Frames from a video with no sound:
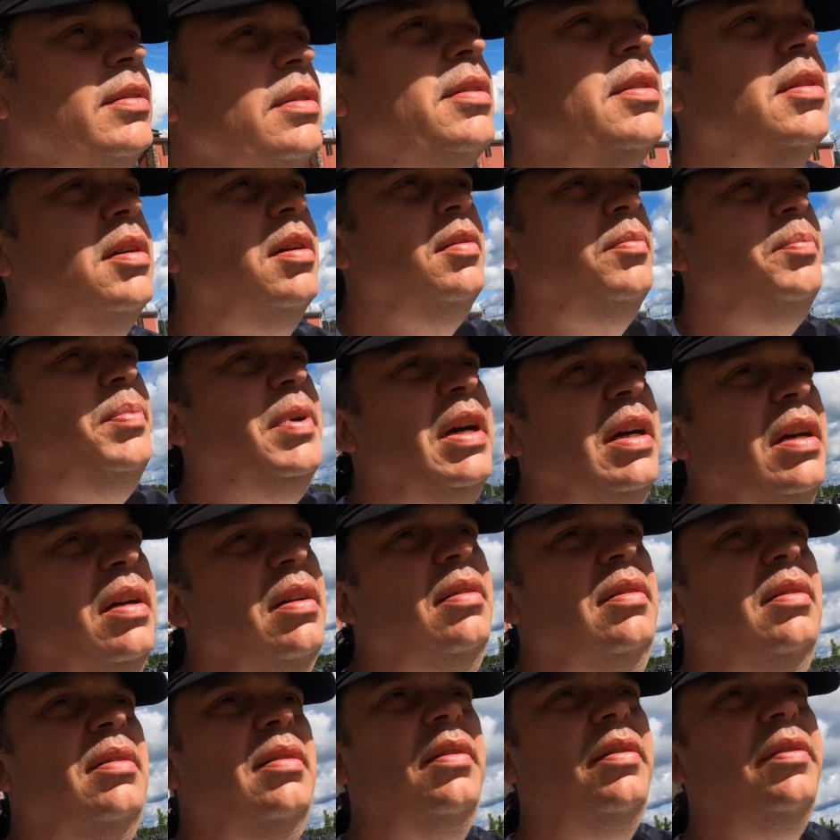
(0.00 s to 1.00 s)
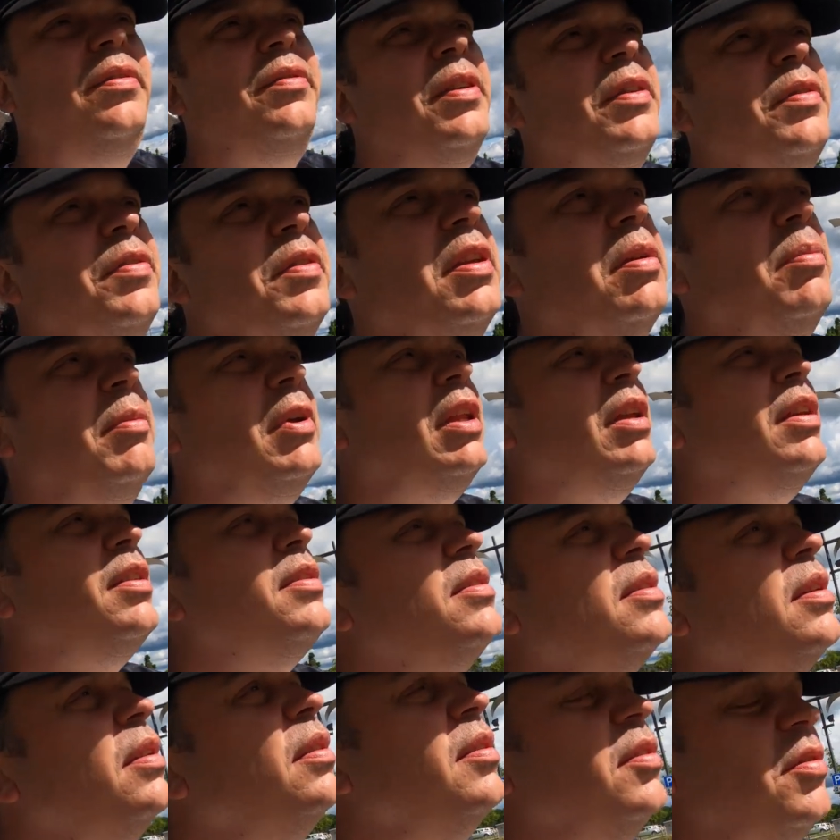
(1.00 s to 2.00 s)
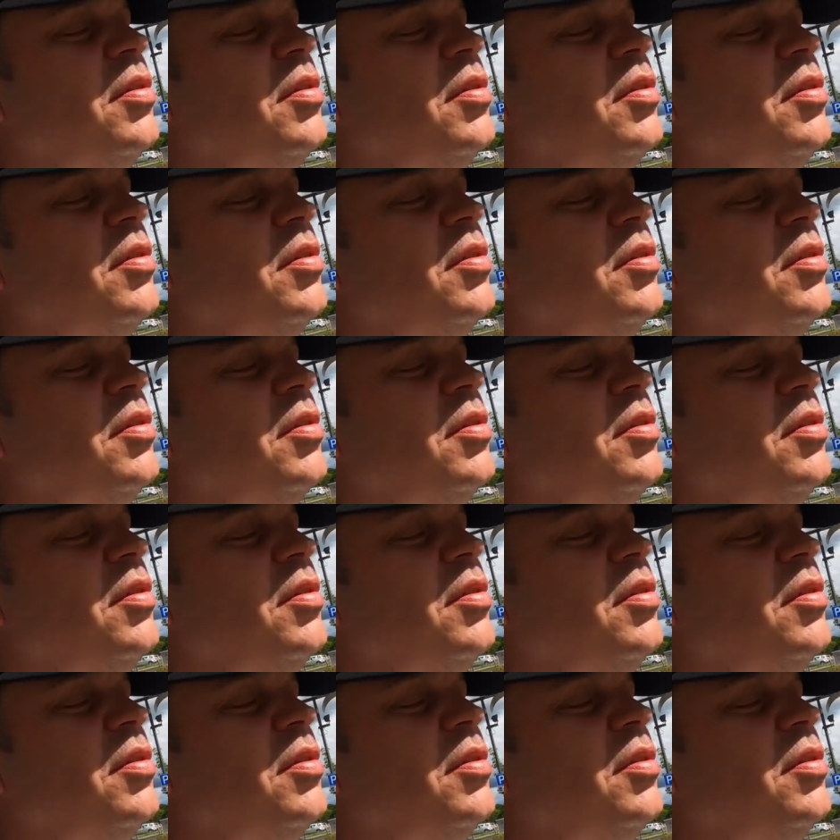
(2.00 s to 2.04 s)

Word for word: it took about 50 minutes on